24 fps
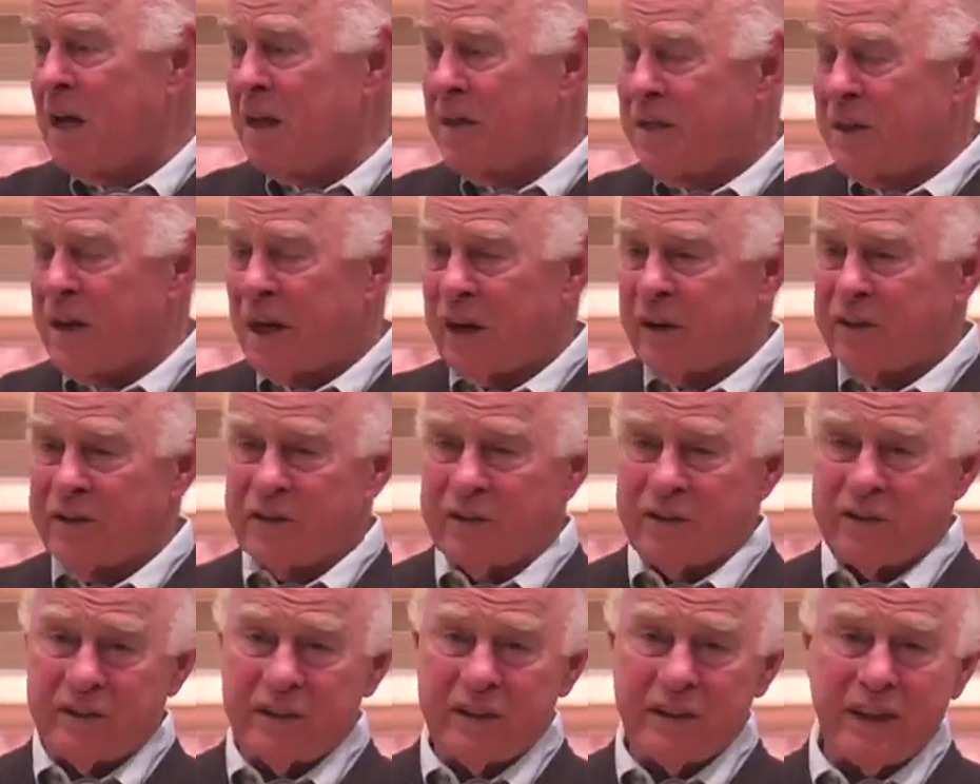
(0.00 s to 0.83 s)

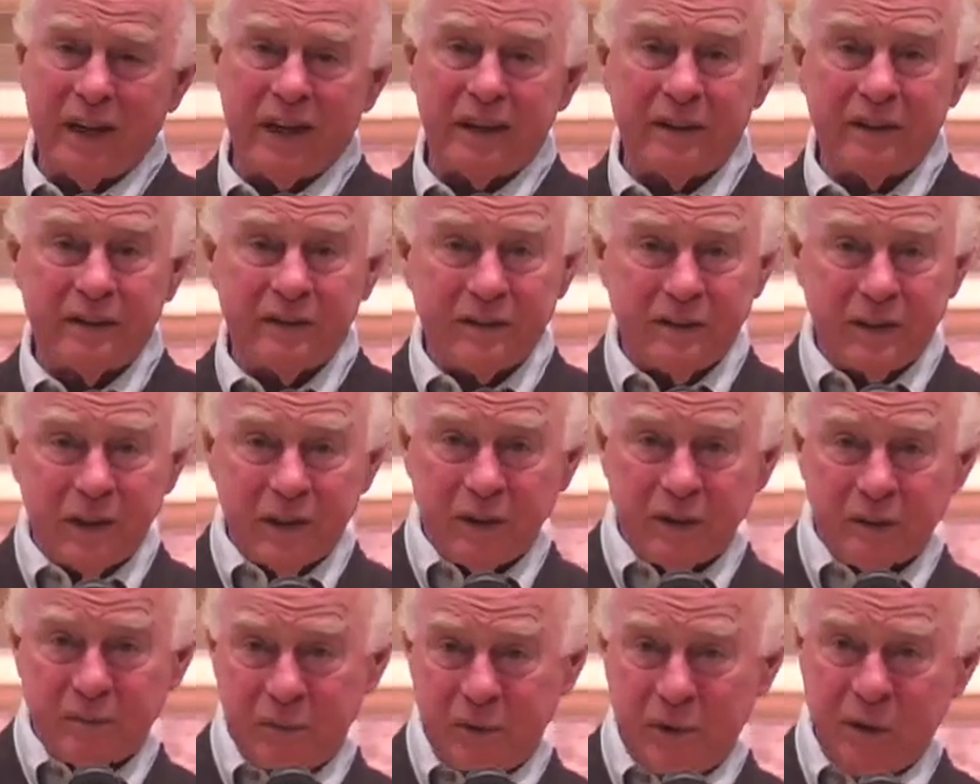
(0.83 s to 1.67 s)
thousands of dollars to
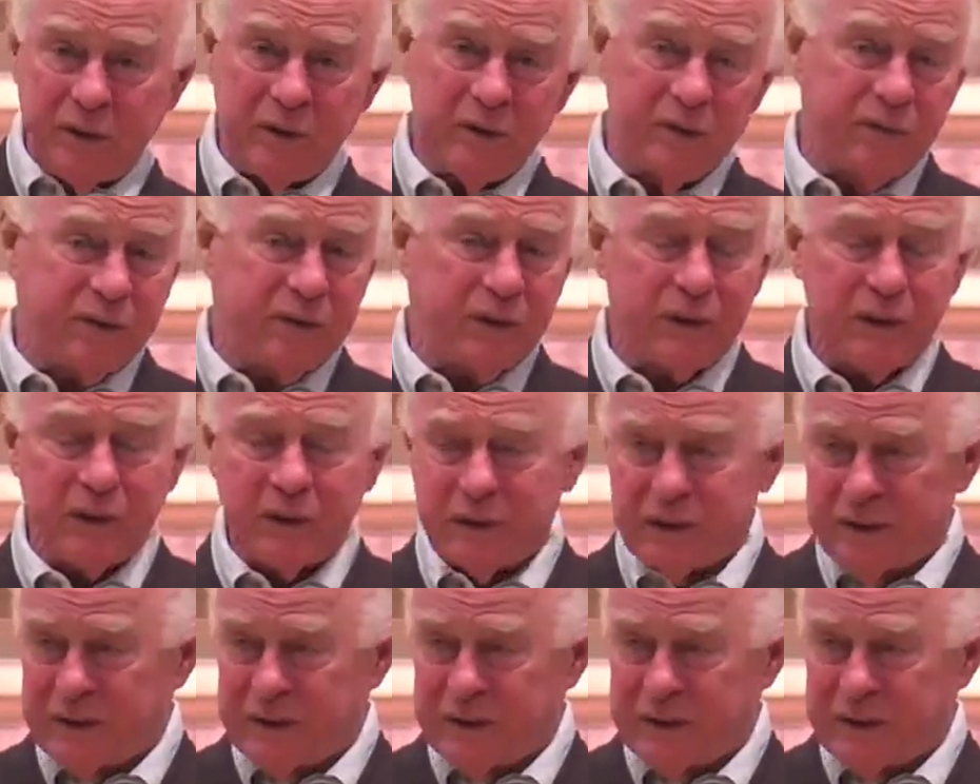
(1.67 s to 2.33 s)
look beautiful